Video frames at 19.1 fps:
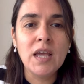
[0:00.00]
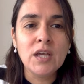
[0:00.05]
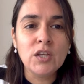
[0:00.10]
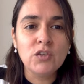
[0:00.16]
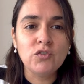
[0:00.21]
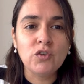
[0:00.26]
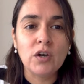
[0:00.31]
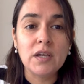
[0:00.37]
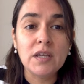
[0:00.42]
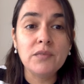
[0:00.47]

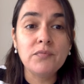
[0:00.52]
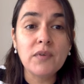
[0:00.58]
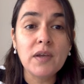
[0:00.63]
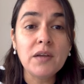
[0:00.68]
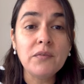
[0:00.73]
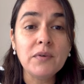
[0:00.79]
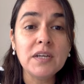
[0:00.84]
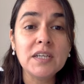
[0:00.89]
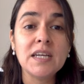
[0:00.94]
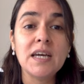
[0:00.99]
So if
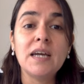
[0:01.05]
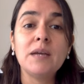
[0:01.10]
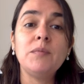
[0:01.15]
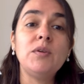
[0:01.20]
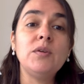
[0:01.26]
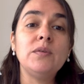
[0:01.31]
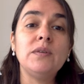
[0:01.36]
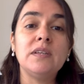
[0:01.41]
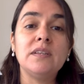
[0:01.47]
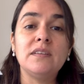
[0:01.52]
every time
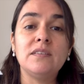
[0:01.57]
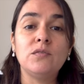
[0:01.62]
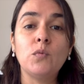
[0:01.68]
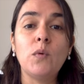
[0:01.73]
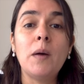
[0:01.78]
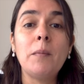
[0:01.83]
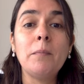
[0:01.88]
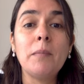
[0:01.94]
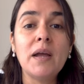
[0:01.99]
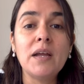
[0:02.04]
unit is
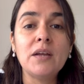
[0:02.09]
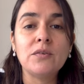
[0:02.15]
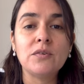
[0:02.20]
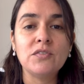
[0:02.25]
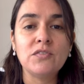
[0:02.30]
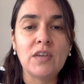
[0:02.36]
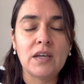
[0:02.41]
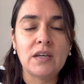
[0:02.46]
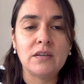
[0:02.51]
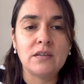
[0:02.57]
1
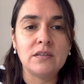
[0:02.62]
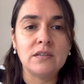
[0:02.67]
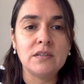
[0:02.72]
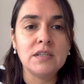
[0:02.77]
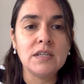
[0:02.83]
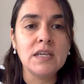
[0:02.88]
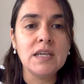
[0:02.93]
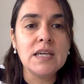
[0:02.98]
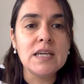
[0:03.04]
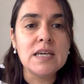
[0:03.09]
microsecond,
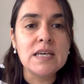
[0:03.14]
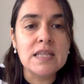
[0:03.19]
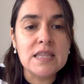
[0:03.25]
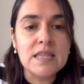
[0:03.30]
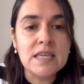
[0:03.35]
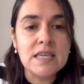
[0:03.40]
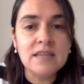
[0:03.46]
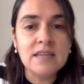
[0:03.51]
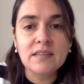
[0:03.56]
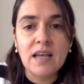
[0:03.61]

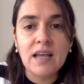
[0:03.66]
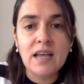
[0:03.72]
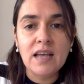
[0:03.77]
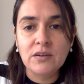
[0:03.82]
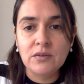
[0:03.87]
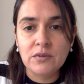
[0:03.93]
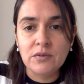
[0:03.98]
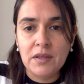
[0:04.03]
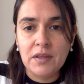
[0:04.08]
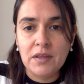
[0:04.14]
these
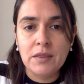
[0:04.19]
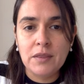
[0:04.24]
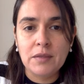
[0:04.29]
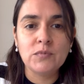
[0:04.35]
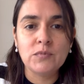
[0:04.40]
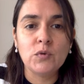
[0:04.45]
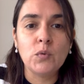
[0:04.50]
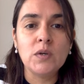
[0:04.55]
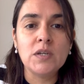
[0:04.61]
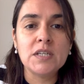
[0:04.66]

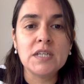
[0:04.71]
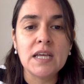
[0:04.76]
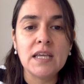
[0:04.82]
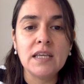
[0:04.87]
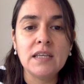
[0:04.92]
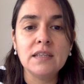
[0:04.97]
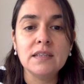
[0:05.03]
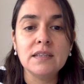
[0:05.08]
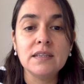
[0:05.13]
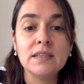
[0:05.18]
algorithms will
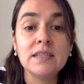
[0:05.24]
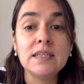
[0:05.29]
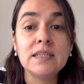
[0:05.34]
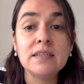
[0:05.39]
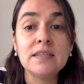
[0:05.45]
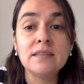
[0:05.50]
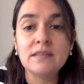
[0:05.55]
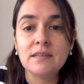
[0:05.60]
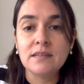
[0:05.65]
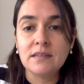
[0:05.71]
take
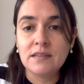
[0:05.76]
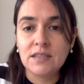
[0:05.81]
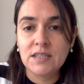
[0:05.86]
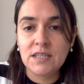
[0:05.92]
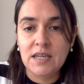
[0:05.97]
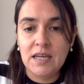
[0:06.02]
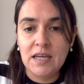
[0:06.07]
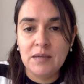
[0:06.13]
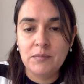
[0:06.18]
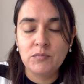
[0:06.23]
this
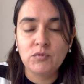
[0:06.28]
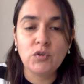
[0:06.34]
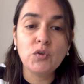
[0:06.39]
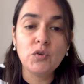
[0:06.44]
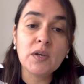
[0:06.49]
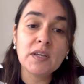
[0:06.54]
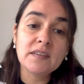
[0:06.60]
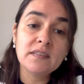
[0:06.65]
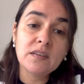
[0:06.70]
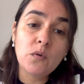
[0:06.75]
time. So you
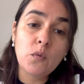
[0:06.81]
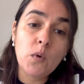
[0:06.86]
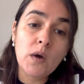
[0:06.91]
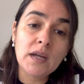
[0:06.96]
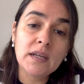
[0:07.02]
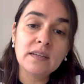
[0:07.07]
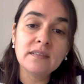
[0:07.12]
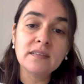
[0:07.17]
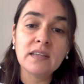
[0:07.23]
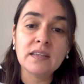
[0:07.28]
can see
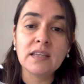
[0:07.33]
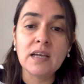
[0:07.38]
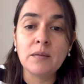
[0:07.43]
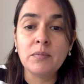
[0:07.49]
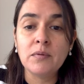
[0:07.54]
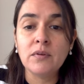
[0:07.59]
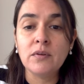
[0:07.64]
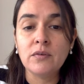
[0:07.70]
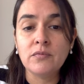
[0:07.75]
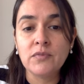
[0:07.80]
one is the
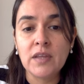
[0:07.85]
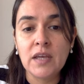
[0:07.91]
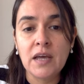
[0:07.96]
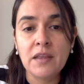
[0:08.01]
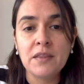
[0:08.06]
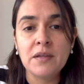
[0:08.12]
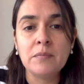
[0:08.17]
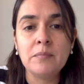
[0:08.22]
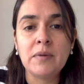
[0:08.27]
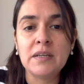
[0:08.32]
double of the
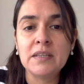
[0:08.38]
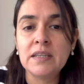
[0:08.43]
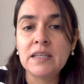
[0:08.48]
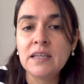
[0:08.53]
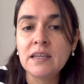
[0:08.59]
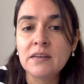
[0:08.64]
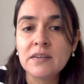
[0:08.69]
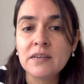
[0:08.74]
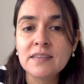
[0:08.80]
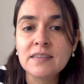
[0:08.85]
other, but they
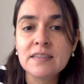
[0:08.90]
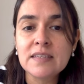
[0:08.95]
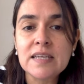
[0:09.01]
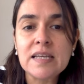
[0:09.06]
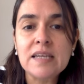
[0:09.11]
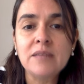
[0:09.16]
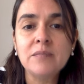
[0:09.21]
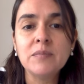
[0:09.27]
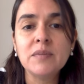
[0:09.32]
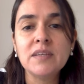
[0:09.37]
are still
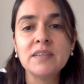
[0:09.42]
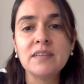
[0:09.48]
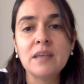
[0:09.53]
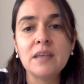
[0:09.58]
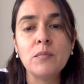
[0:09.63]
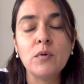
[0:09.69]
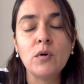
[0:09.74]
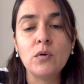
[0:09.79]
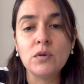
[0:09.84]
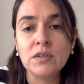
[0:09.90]
in the same
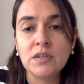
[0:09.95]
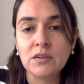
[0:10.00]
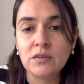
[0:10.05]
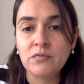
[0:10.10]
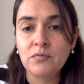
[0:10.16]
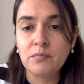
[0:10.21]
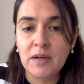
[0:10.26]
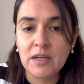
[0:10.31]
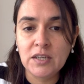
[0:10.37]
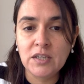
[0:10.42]
order
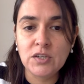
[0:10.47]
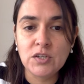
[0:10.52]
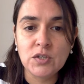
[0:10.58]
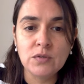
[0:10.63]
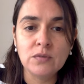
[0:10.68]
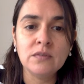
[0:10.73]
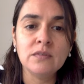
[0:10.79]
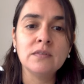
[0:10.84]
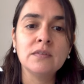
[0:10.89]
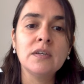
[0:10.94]
of
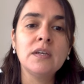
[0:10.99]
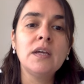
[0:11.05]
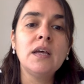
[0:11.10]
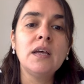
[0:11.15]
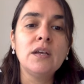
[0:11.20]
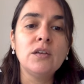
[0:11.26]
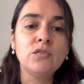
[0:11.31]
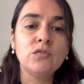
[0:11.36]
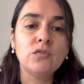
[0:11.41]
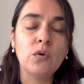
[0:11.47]
magnitude.
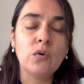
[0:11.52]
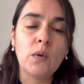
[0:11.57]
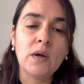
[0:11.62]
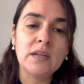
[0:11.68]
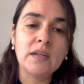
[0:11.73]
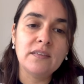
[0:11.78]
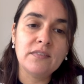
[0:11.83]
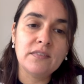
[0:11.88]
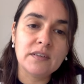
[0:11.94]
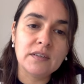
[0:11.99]
So one
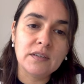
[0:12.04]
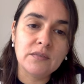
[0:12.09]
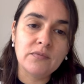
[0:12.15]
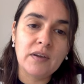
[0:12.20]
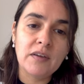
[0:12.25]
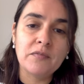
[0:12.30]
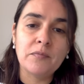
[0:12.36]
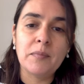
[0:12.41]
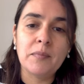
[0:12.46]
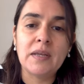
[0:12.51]
is
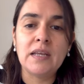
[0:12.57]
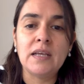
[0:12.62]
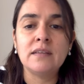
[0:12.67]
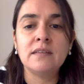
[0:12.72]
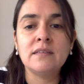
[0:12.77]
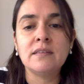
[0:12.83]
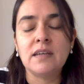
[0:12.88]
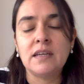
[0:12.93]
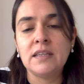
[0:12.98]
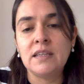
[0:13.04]
35
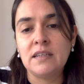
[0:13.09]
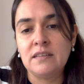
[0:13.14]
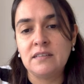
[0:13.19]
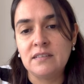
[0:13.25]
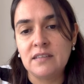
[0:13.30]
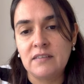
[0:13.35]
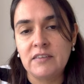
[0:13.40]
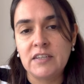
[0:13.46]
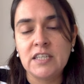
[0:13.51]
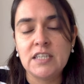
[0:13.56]
minutes and then is
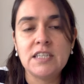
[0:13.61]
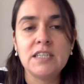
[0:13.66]
70.